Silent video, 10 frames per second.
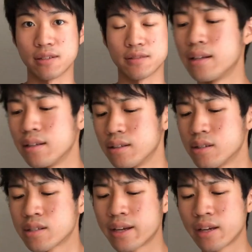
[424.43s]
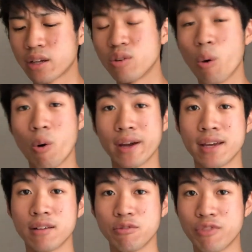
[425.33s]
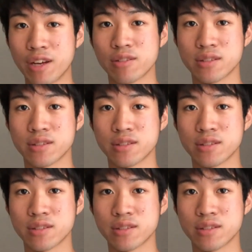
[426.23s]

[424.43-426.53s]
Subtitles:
And just like Joaquin Phoenix